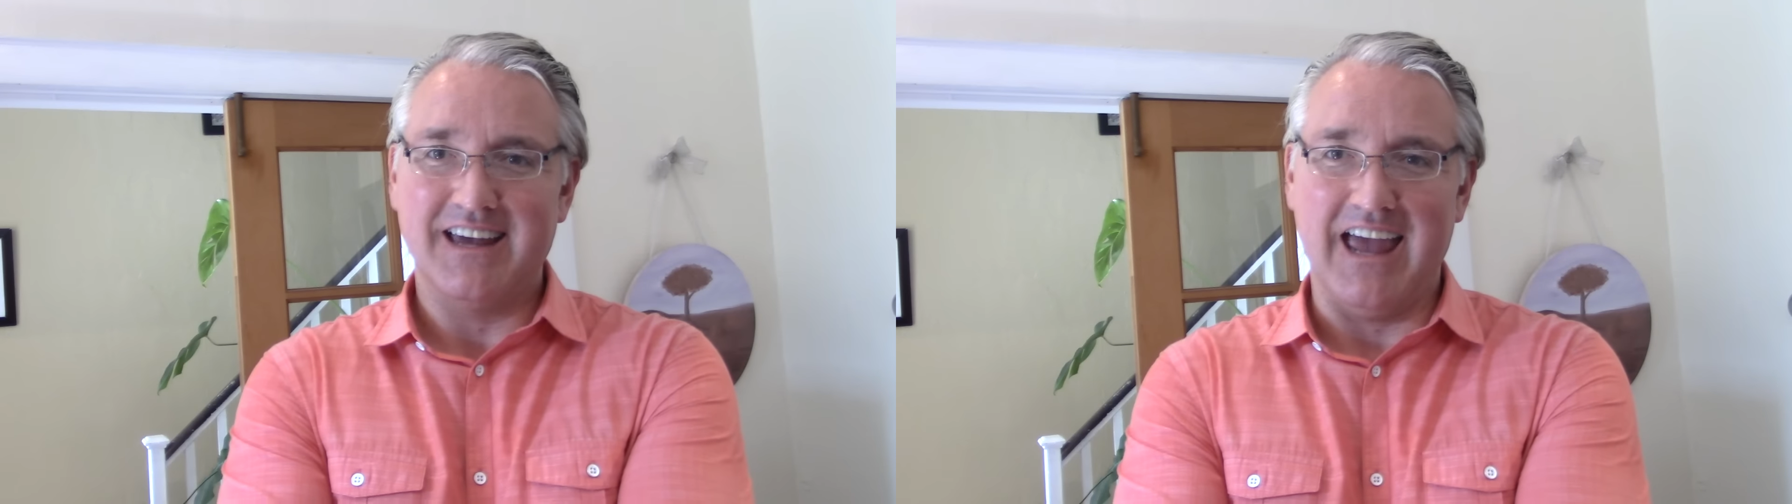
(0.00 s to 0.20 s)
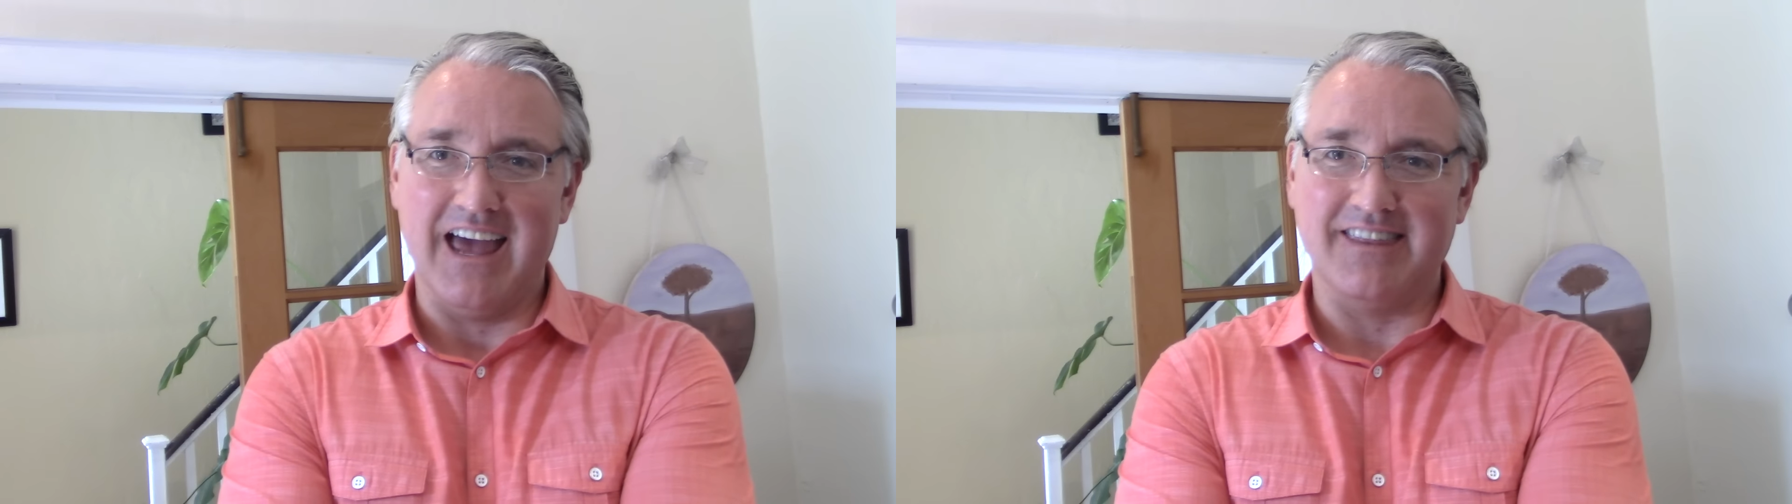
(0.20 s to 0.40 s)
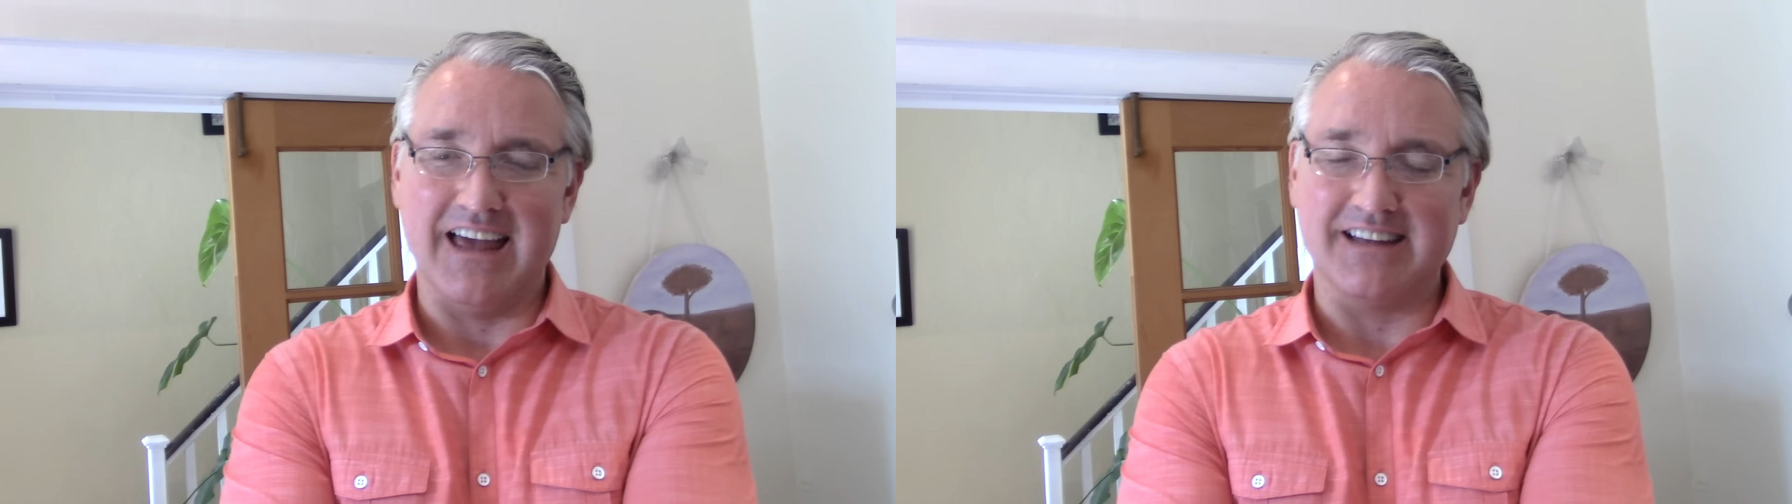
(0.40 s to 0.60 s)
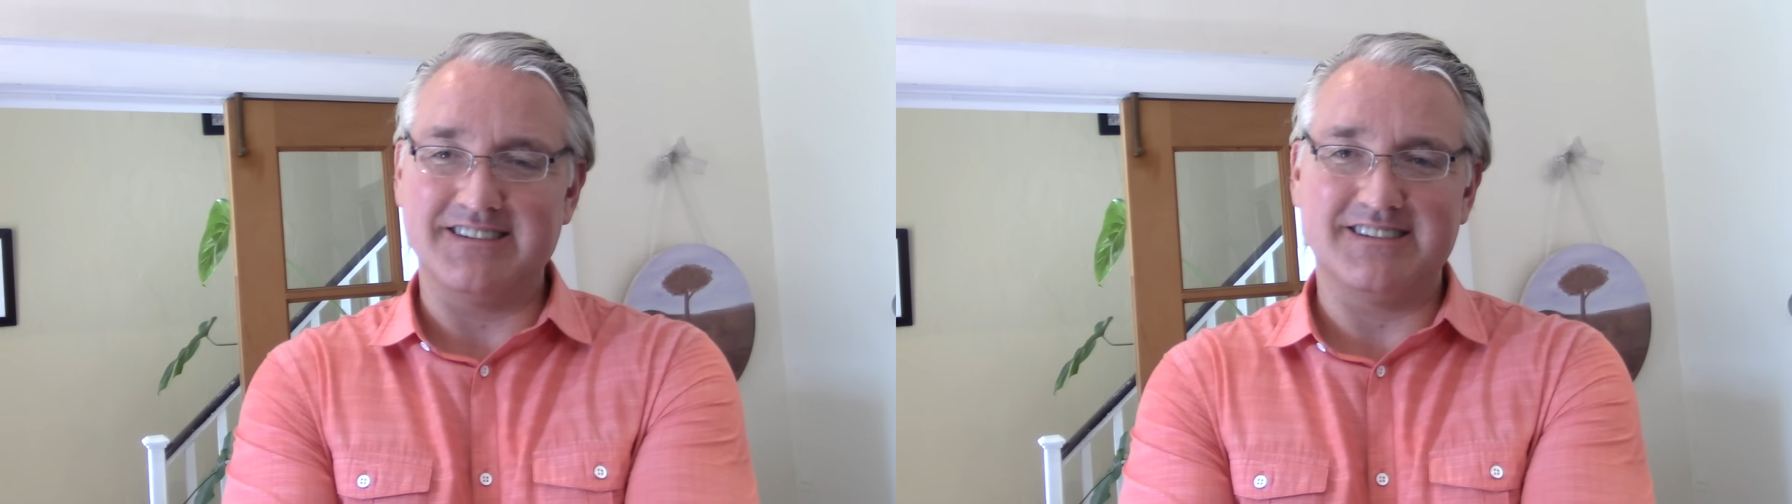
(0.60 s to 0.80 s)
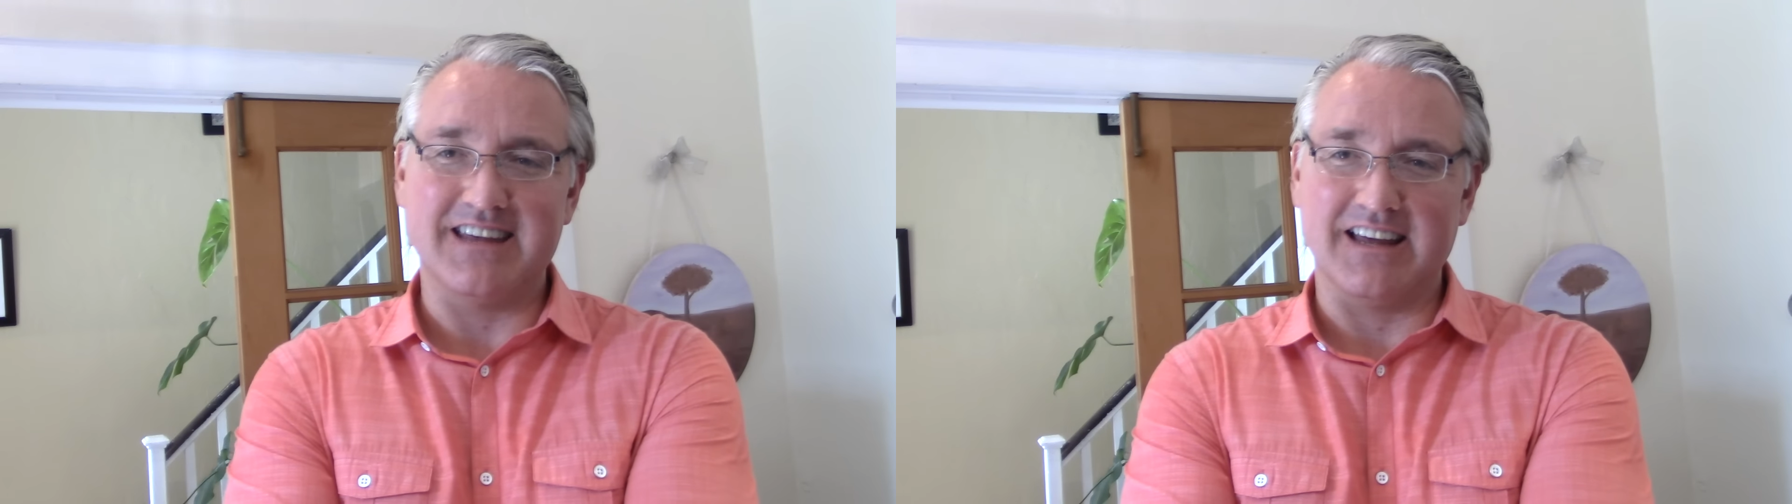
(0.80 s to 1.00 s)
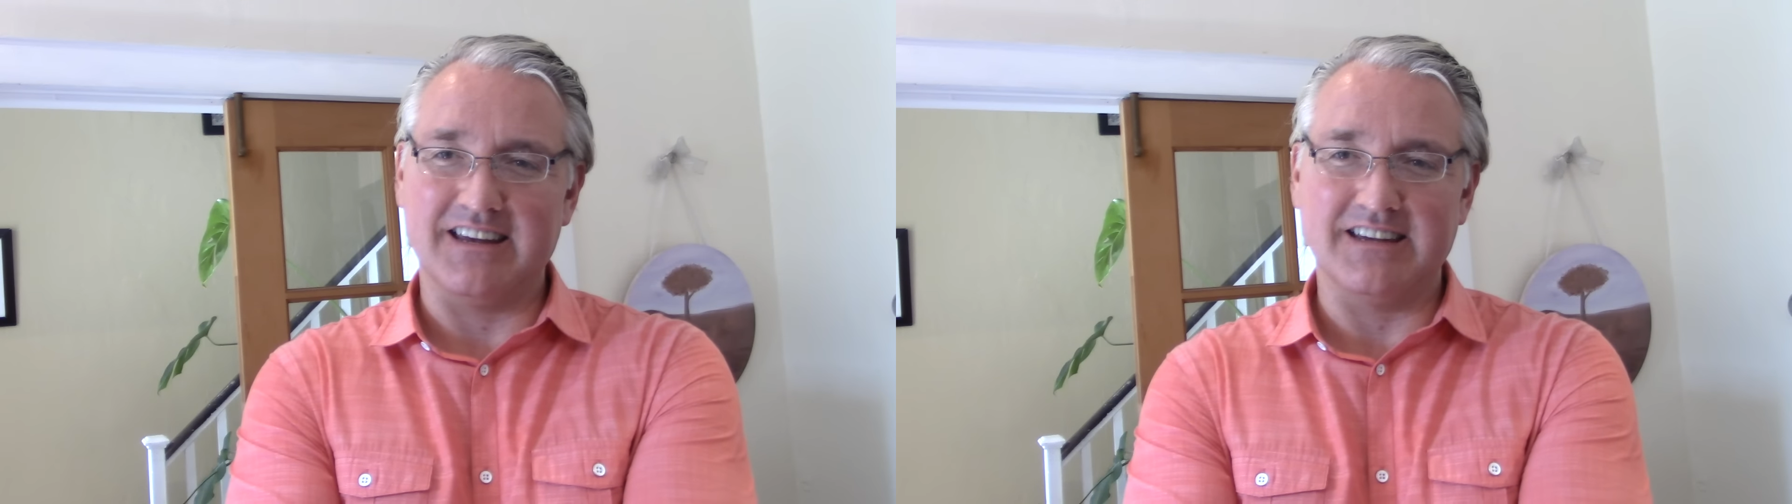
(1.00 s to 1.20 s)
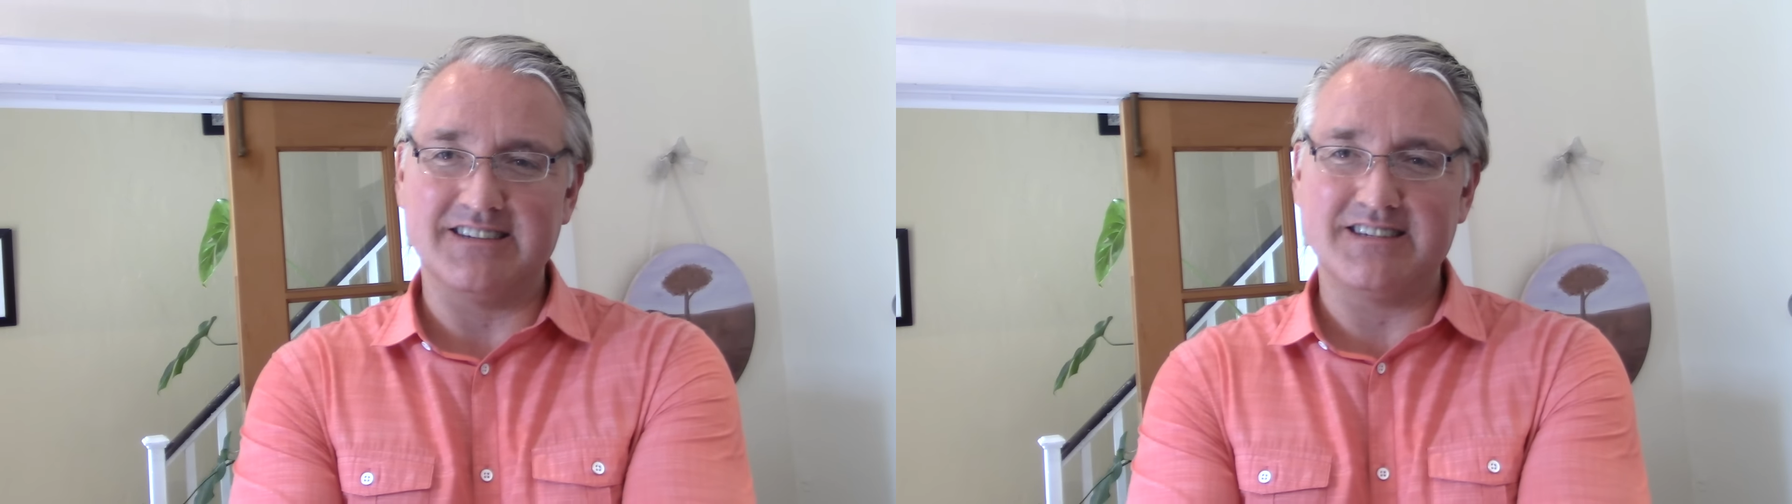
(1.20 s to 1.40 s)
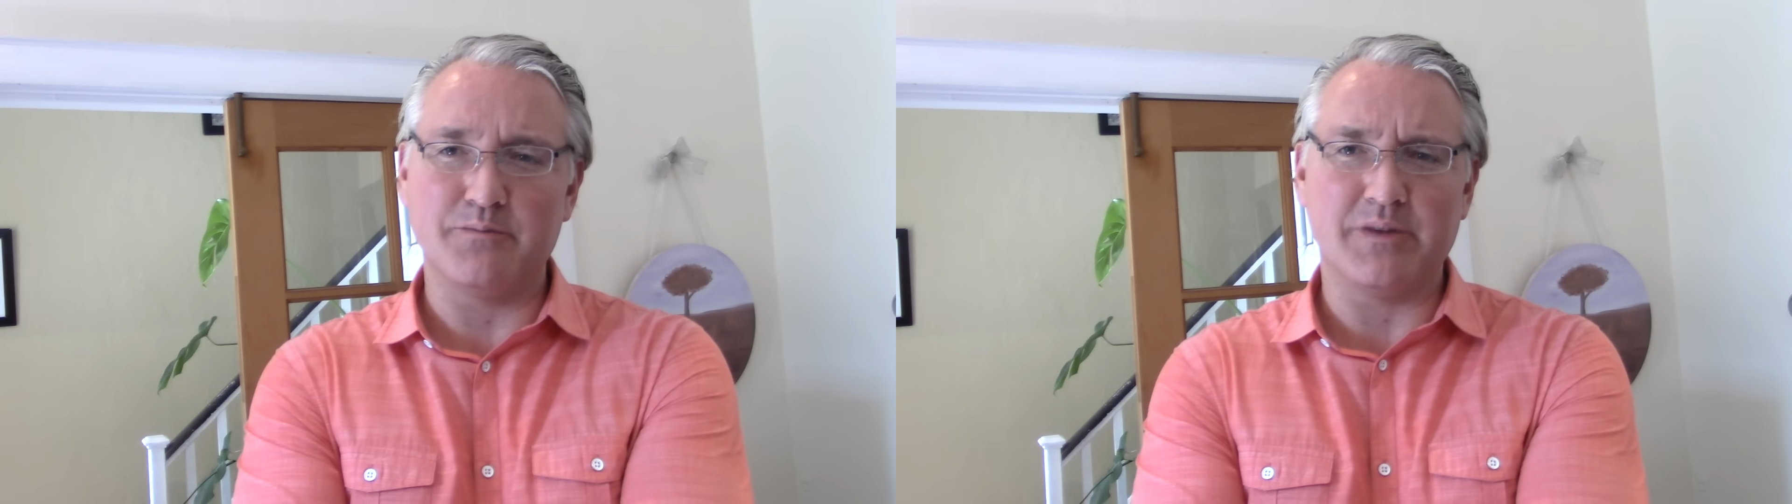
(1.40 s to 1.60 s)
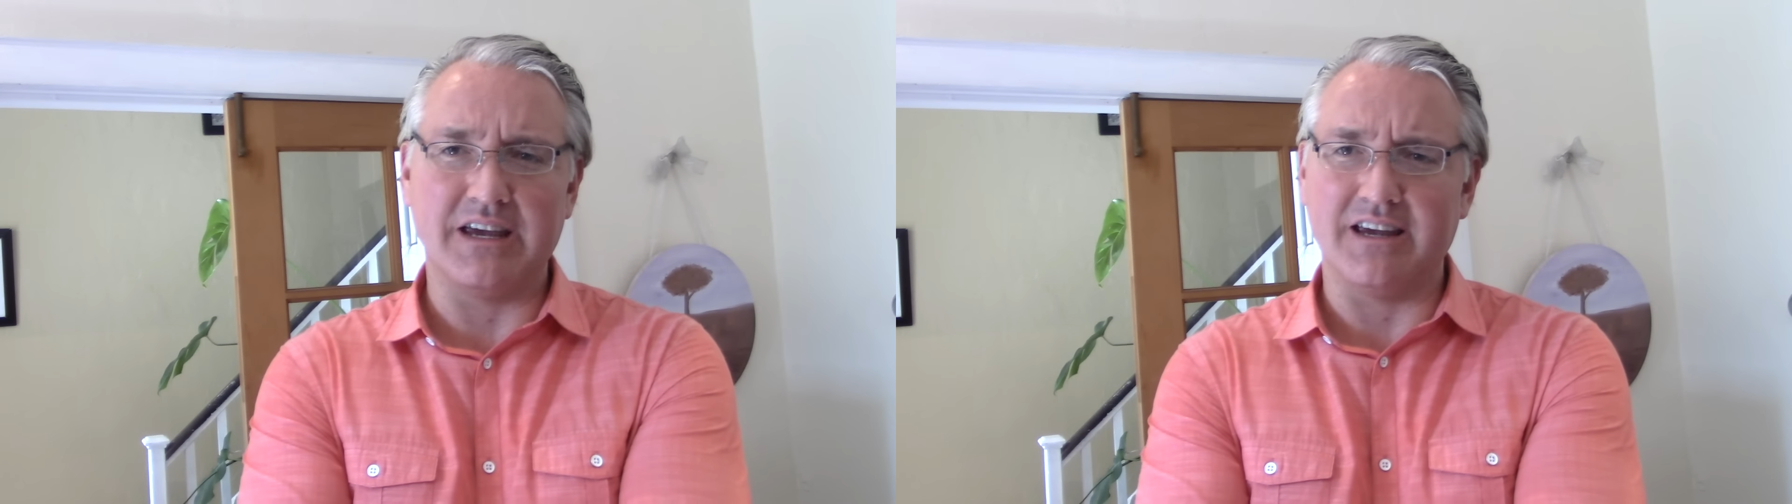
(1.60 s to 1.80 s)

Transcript: and that's that it's simply